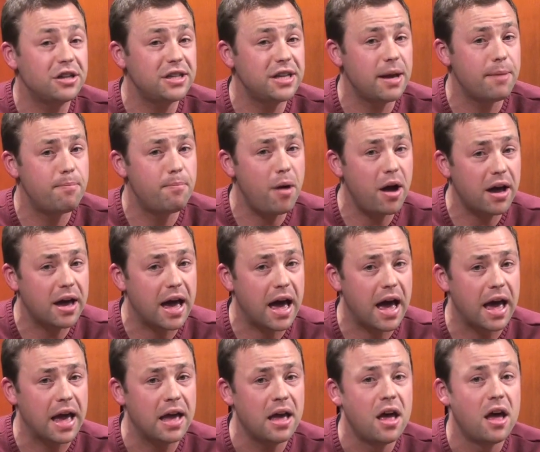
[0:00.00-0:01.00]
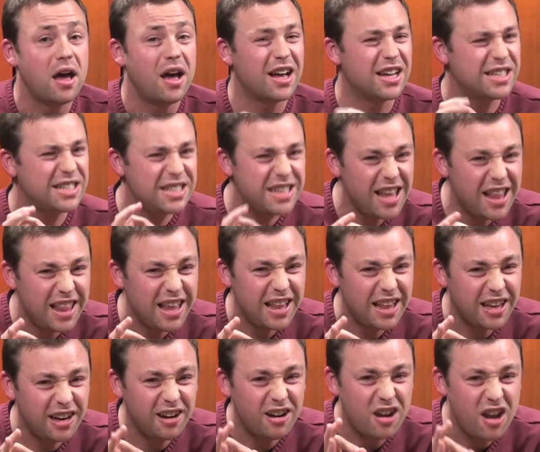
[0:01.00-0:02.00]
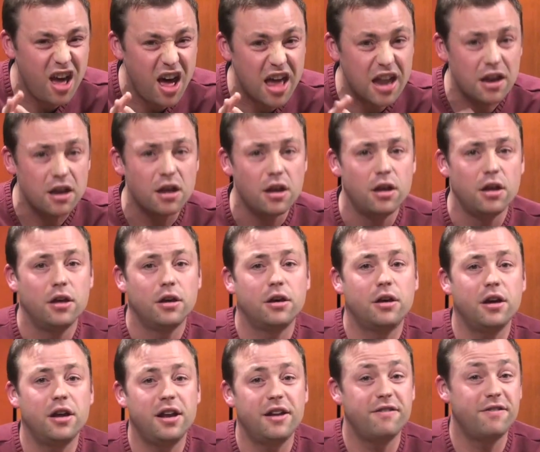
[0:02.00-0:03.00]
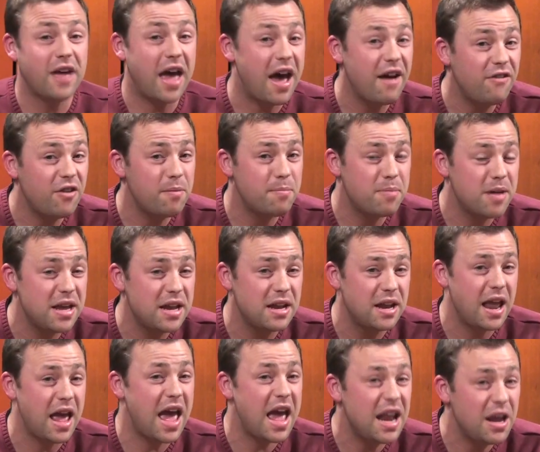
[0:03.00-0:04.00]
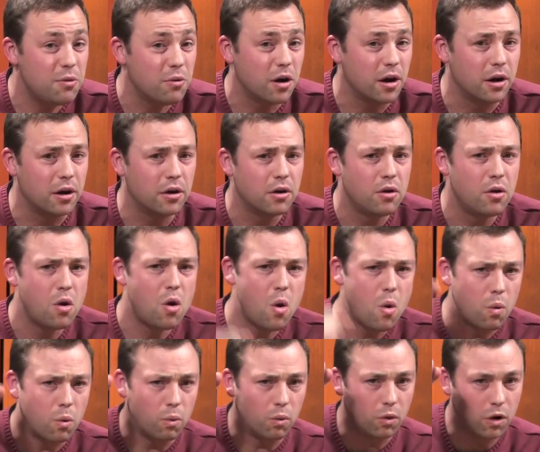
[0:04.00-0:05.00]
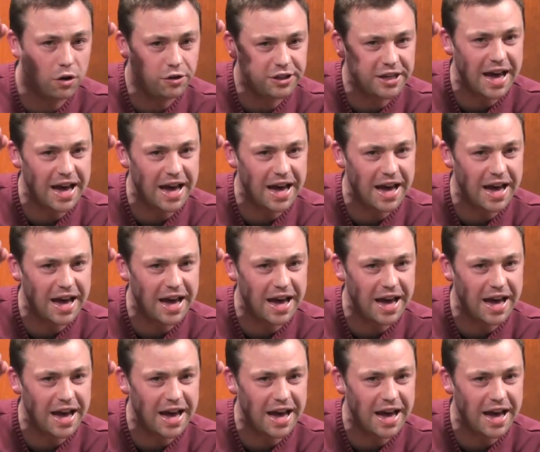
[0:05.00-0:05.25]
State Buckeye, a silly little nut, could have ever beaten anyone. Roll